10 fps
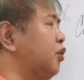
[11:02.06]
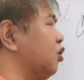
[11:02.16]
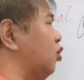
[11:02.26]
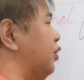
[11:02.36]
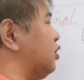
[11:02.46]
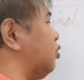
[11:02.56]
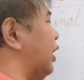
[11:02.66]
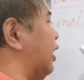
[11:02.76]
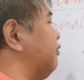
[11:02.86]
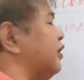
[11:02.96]
we're going to
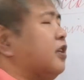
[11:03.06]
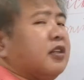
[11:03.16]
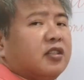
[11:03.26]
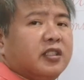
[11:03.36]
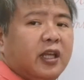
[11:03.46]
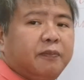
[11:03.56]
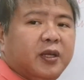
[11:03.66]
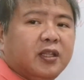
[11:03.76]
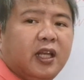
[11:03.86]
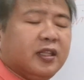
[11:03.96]
have another
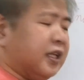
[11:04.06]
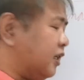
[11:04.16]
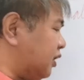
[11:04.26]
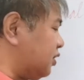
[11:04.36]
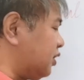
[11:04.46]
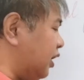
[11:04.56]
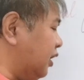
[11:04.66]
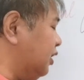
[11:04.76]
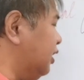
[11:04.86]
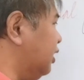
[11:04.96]
debit, and that is
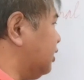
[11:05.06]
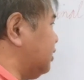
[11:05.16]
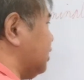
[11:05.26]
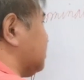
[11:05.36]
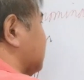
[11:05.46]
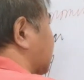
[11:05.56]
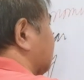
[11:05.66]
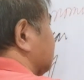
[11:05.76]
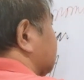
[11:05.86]
the discount.